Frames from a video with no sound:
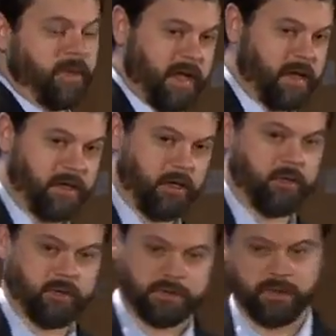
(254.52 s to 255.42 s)
The bad
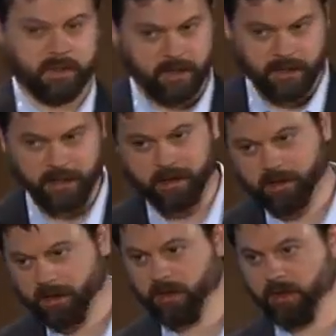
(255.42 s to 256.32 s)
news
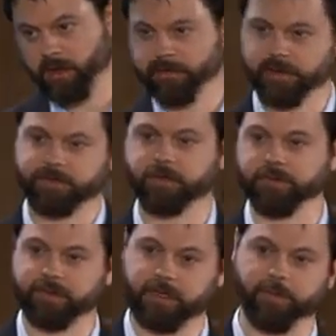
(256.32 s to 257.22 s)
on this
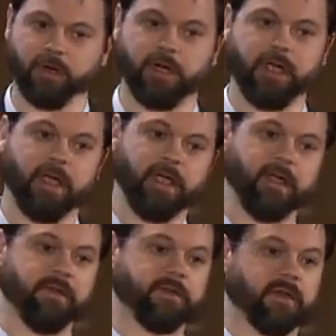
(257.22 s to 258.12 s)
2C number
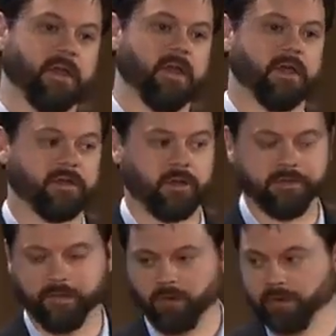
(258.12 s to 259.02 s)
is
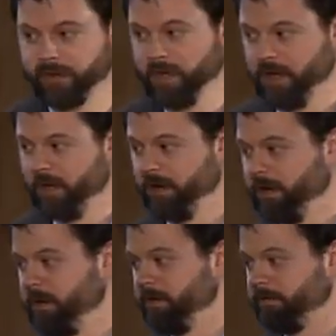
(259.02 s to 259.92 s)
twofold.
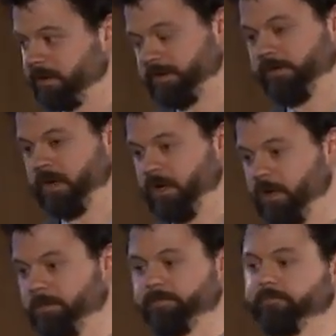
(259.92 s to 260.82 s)
First of
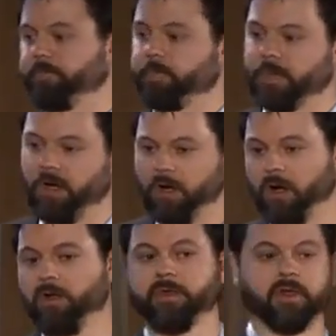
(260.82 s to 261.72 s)
all,
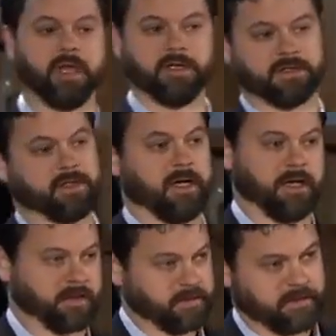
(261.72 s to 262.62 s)
all the latest
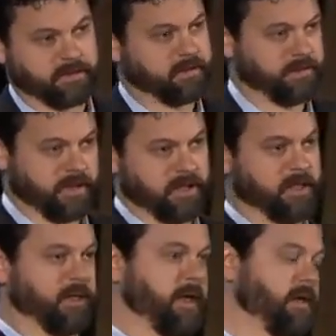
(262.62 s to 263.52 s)
science
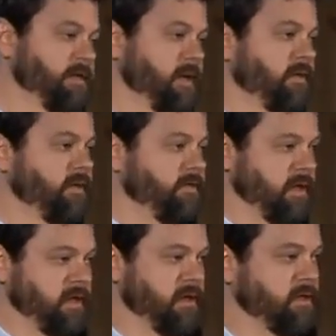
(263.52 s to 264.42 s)
done in the last 10 to
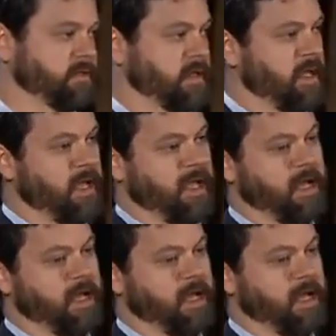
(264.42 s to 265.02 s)
15 years